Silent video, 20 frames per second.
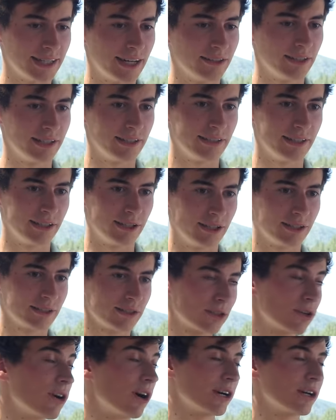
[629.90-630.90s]
down, then our,
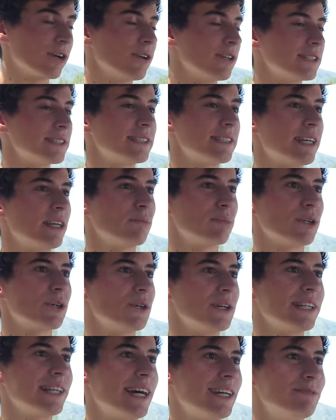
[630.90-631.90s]
our goal is to keep
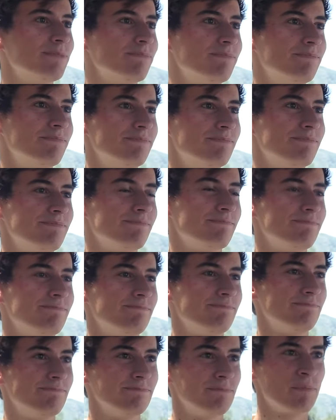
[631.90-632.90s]
lowering that.
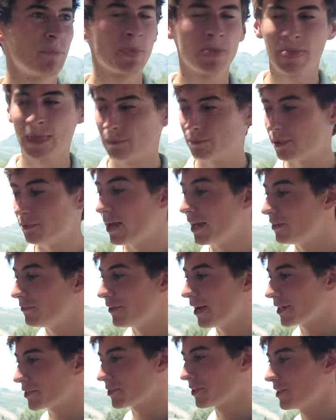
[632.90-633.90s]
But
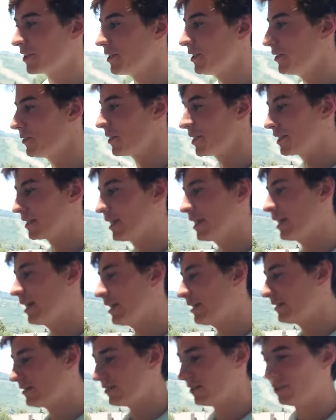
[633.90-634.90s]
manufacturing in the
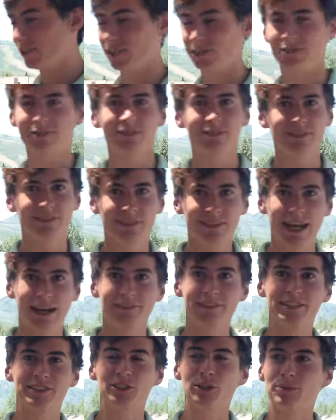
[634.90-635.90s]
USA, you know,
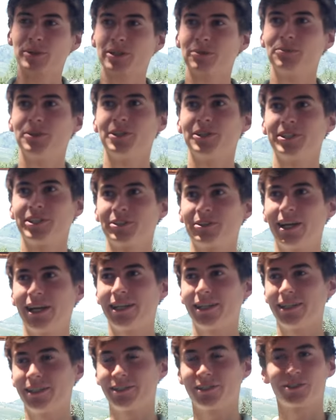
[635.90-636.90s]
having a supercomputer
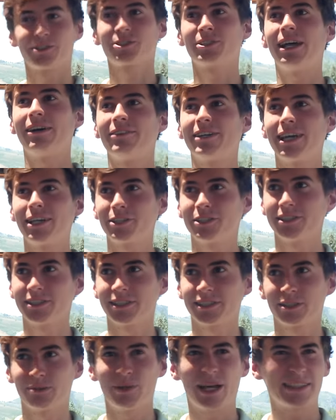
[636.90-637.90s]
integrated and an inertial navigation
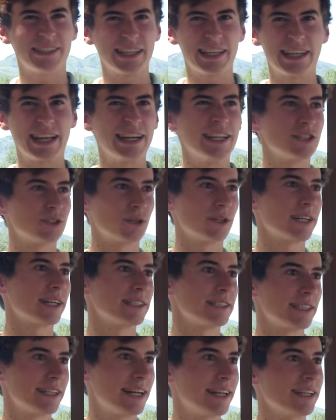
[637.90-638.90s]
system, not taking any
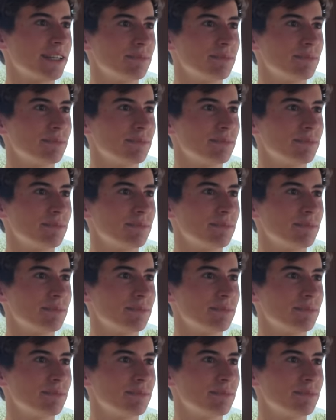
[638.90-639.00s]
shortcuts on any